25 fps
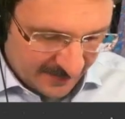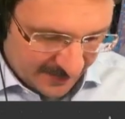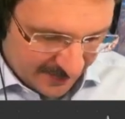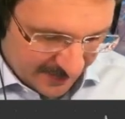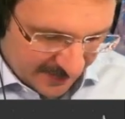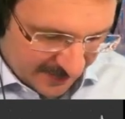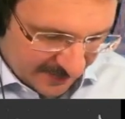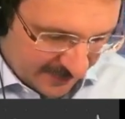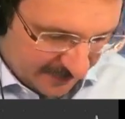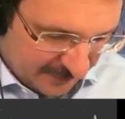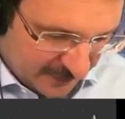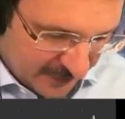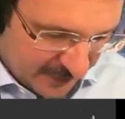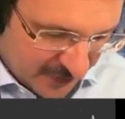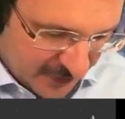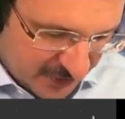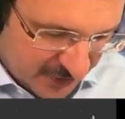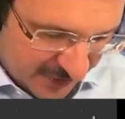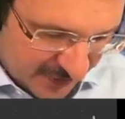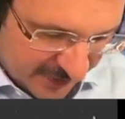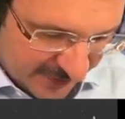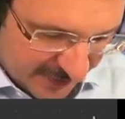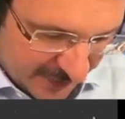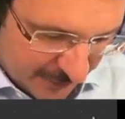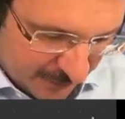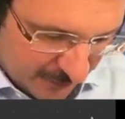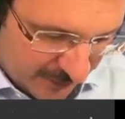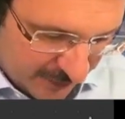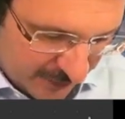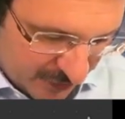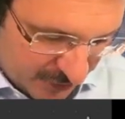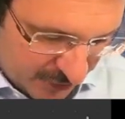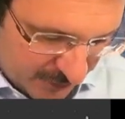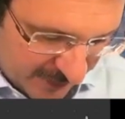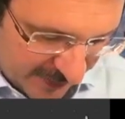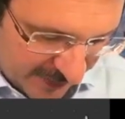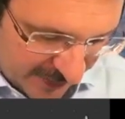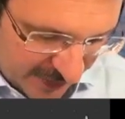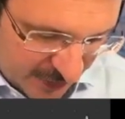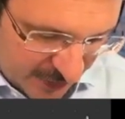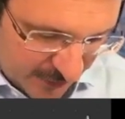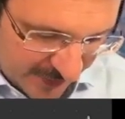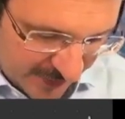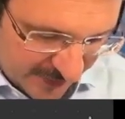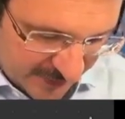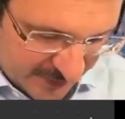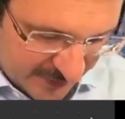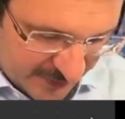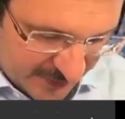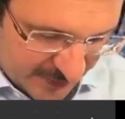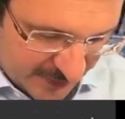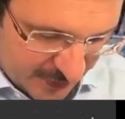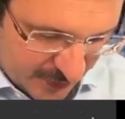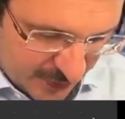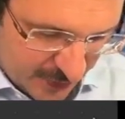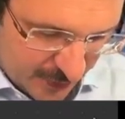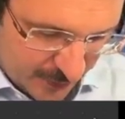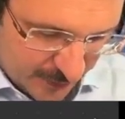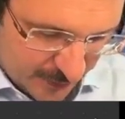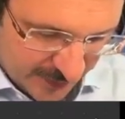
differentiating that with respect to x2,